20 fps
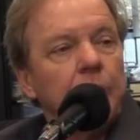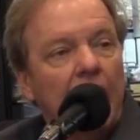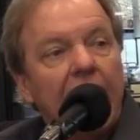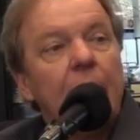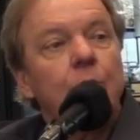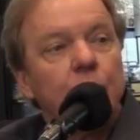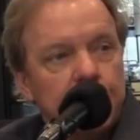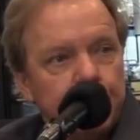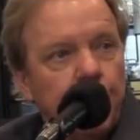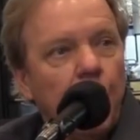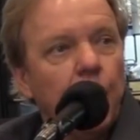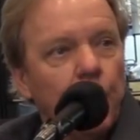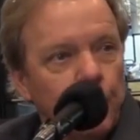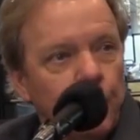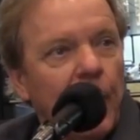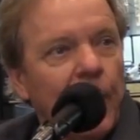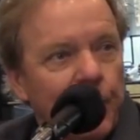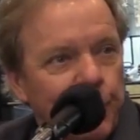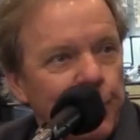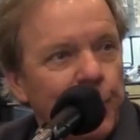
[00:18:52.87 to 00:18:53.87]
Mike was part
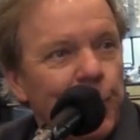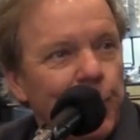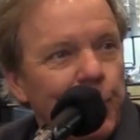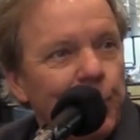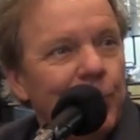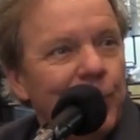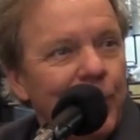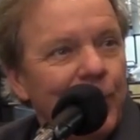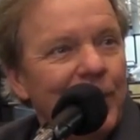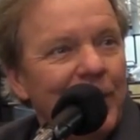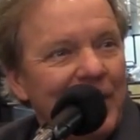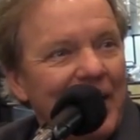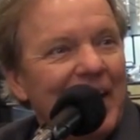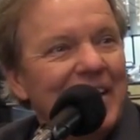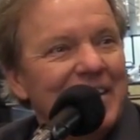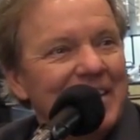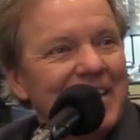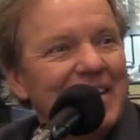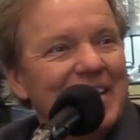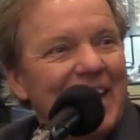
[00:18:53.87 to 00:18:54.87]
of my crew there in
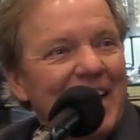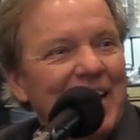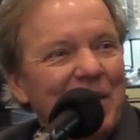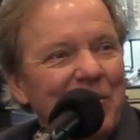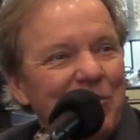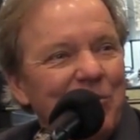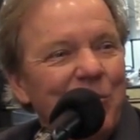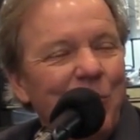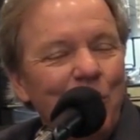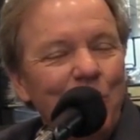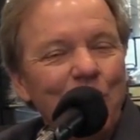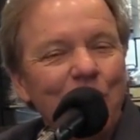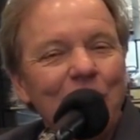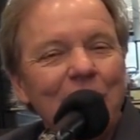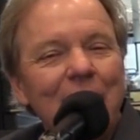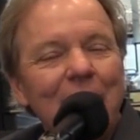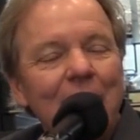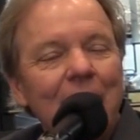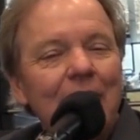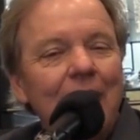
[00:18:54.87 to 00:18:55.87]

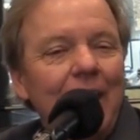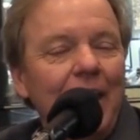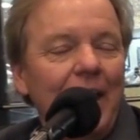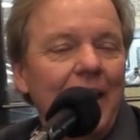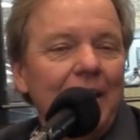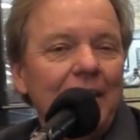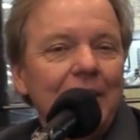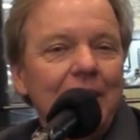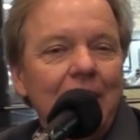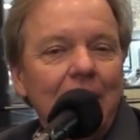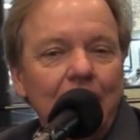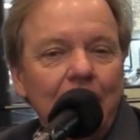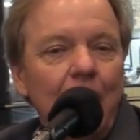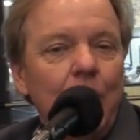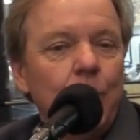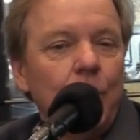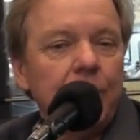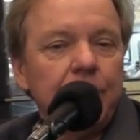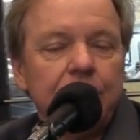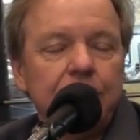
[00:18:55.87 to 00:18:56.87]
1994, and
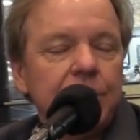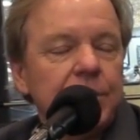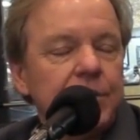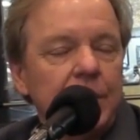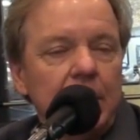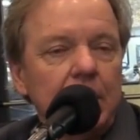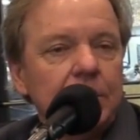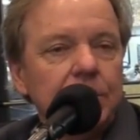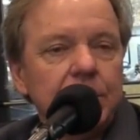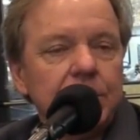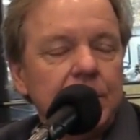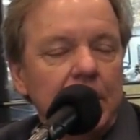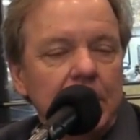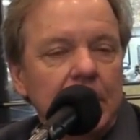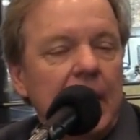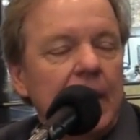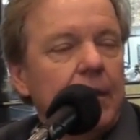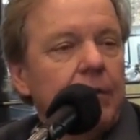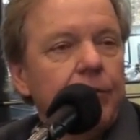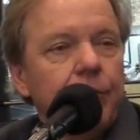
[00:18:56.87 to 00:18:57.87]
along with just a
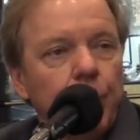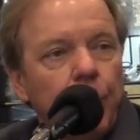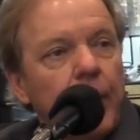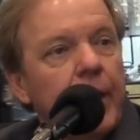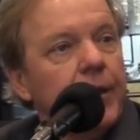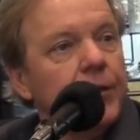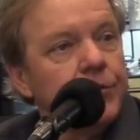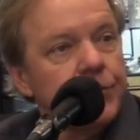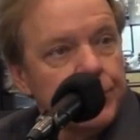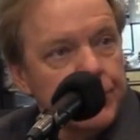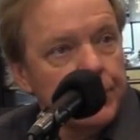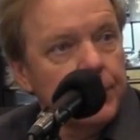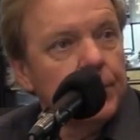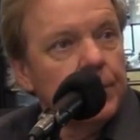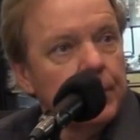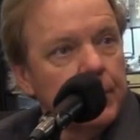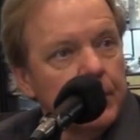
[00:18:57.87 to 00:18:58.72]
lot of friends.